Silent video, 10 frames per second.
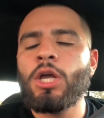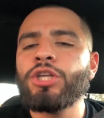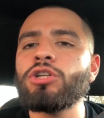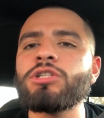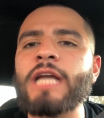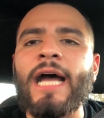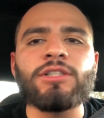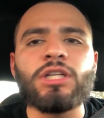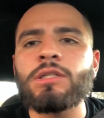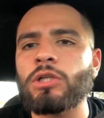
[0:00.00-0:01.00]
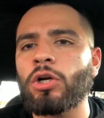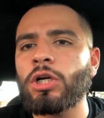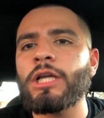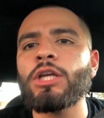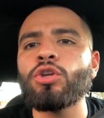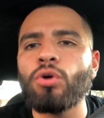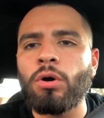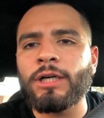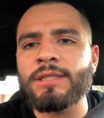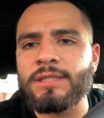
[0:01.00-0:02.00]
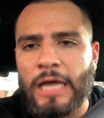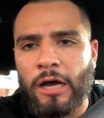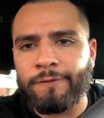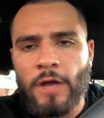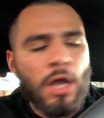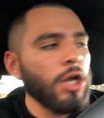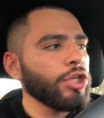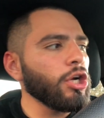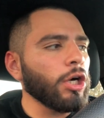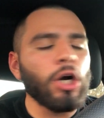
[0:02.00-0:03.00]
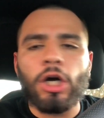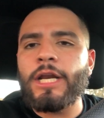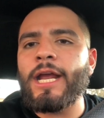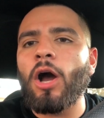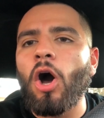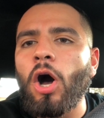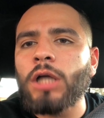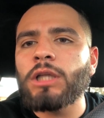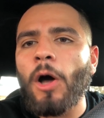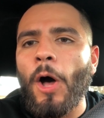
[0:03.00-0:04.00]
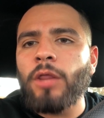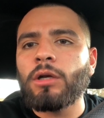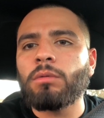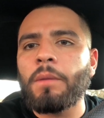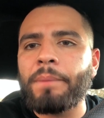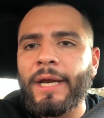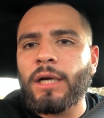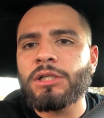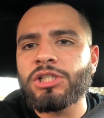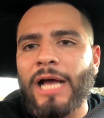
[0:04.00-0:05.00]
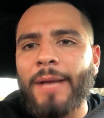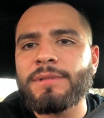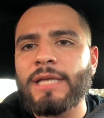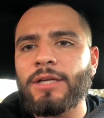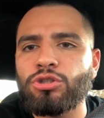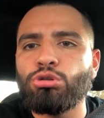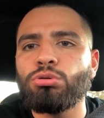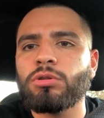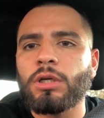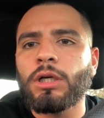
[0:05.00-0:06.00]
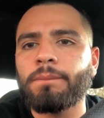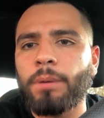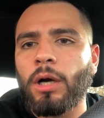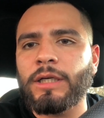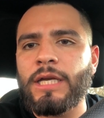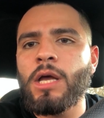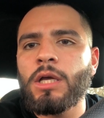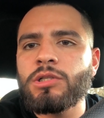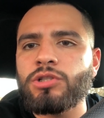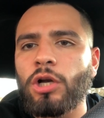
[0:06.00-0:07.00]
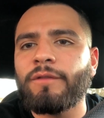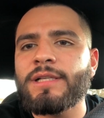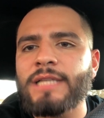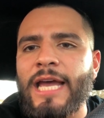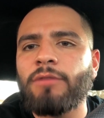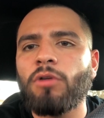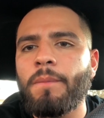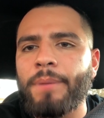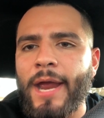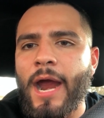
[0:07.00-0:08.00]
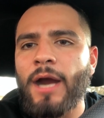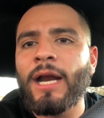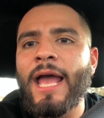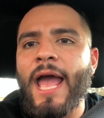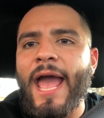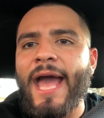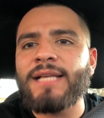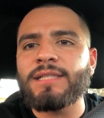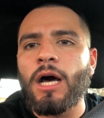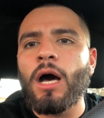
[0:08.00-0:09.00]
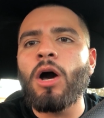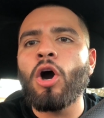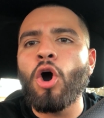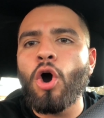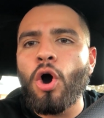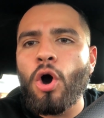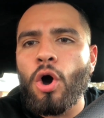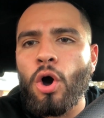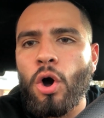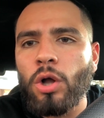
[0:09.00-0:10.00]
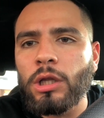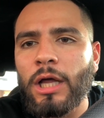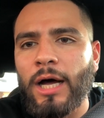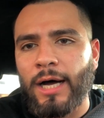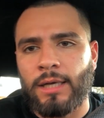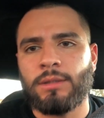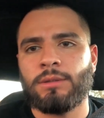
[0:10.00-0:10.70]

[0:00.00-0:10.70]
You're not just hurting yourself, you're hurting all the other repair shops that do third-party service and repair as a whole.